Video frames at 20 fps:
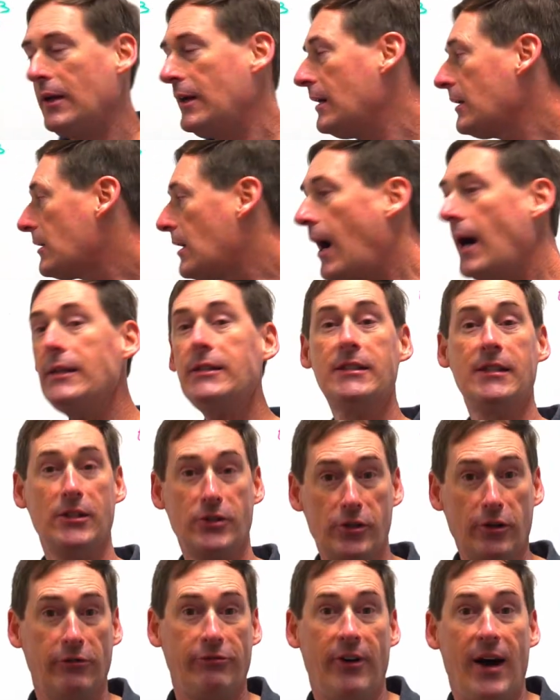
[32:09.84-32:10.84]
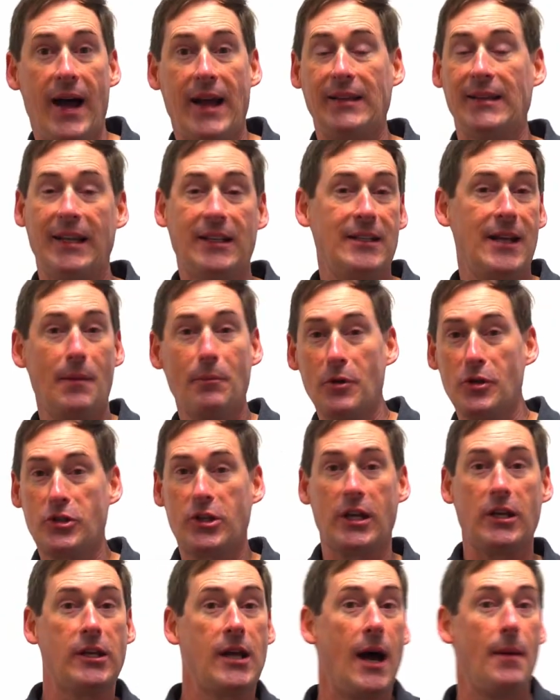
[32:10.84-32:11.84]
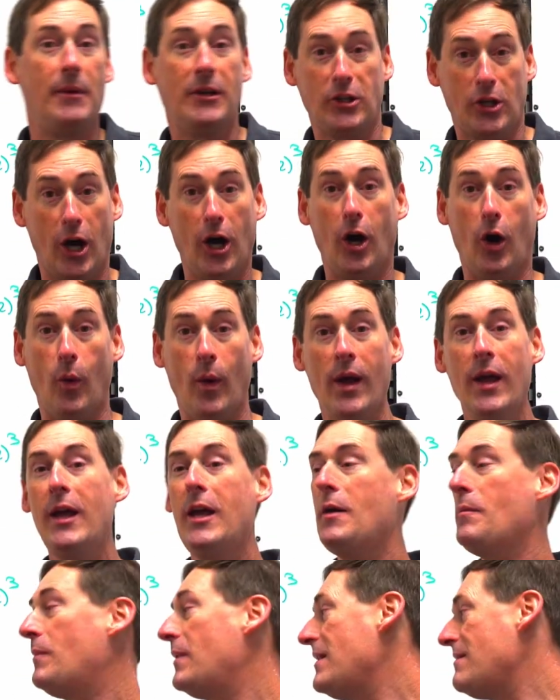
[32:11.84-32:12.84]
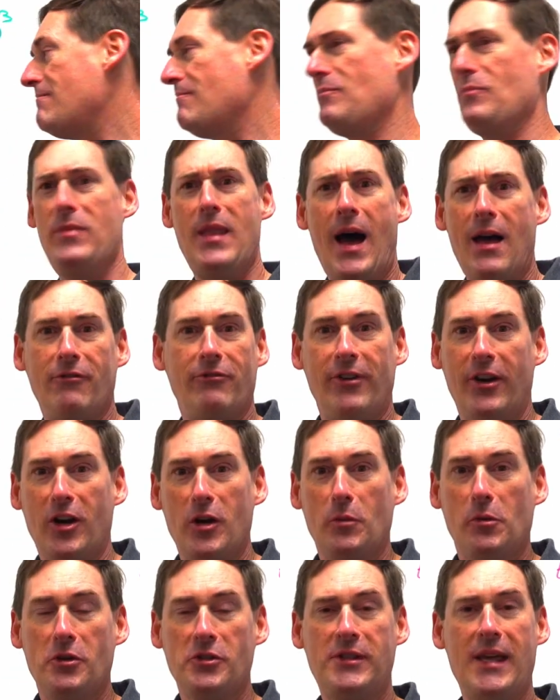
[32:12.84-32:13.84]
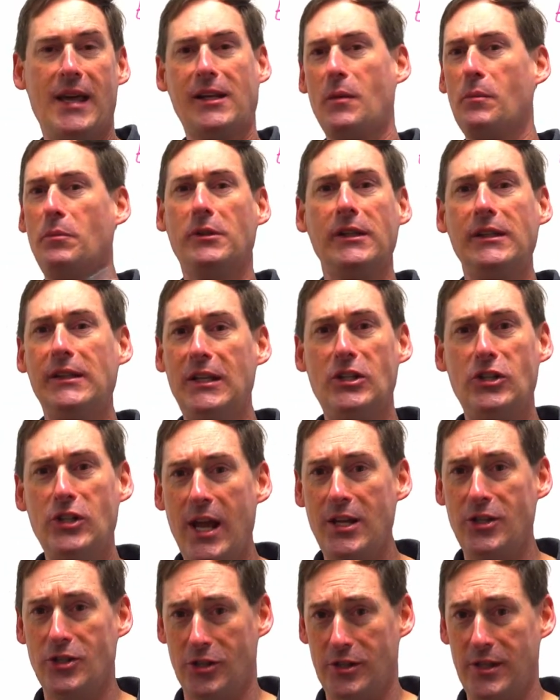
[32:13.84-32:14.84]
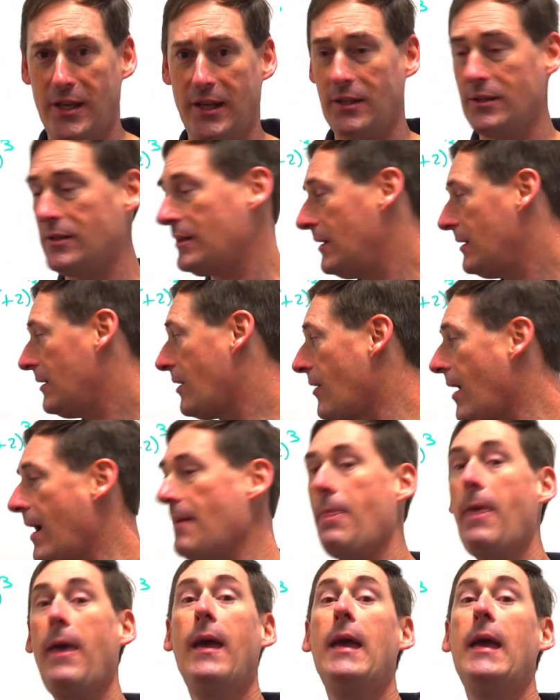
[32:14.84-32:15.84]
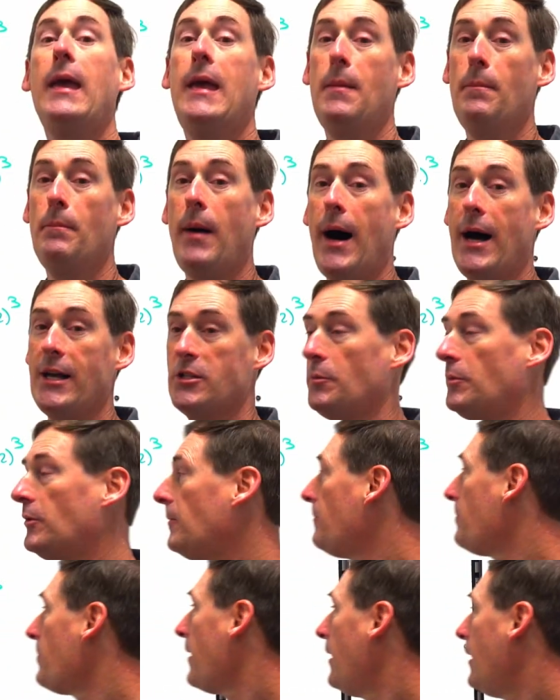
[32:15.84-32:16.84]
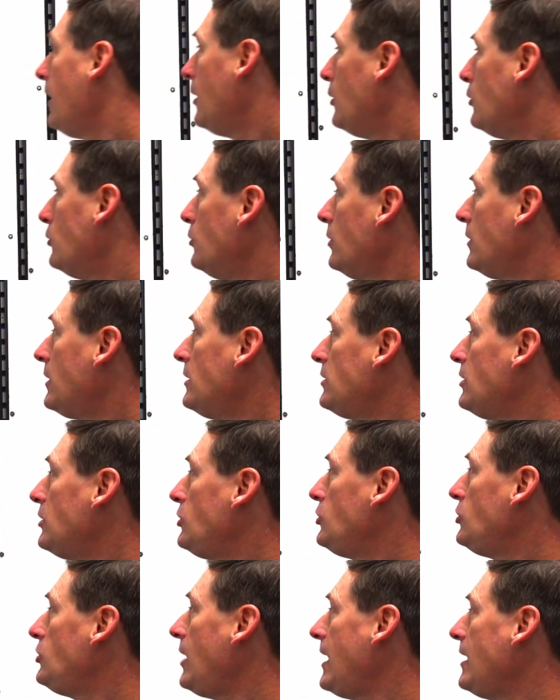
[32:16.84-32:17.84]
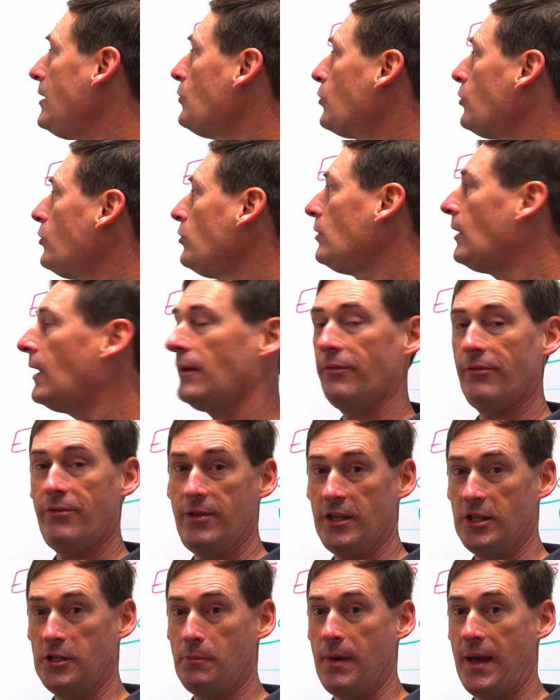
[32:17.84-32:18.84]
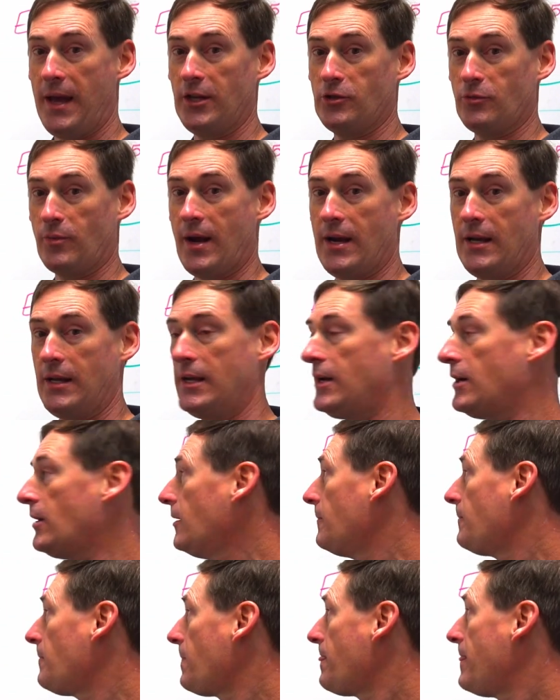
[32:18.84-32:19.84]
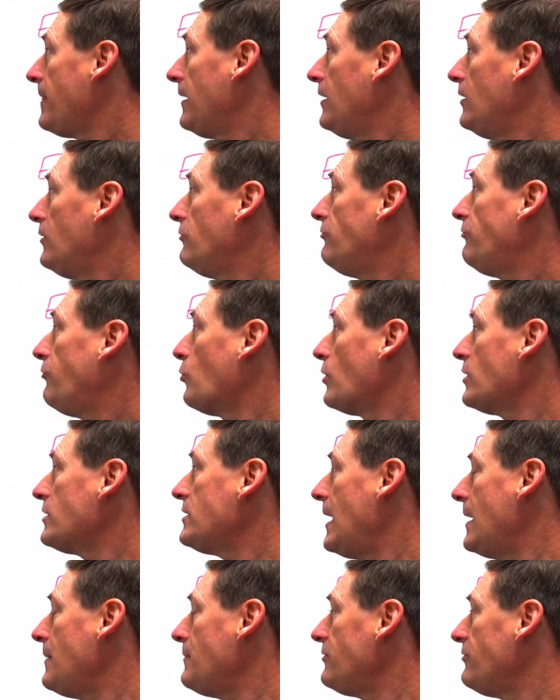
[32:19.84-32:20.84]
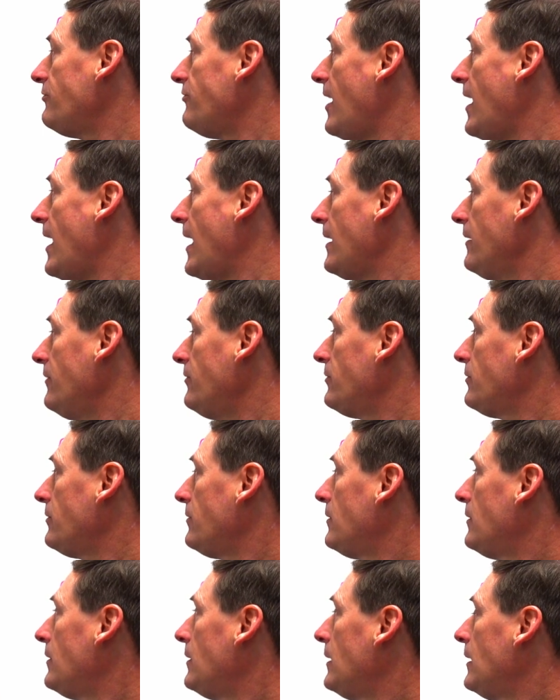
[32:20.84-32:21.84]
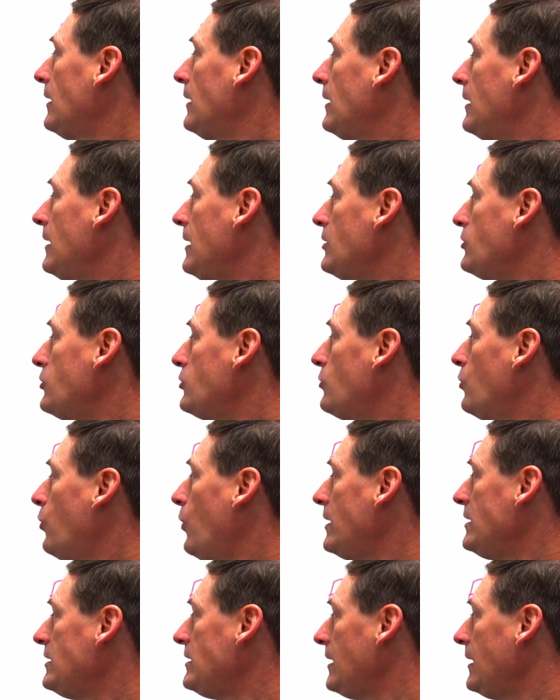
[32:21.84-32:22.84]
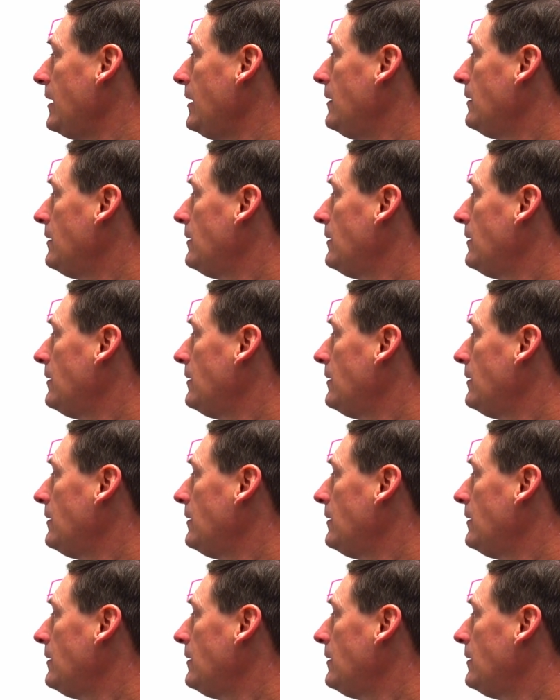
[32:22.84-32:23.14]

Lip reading: Constants are fine, like numbers can come and go, but not variables. That completely changes things, all right? Impossible. Look at the chain rule of this base right here. 4 times 5 is 20.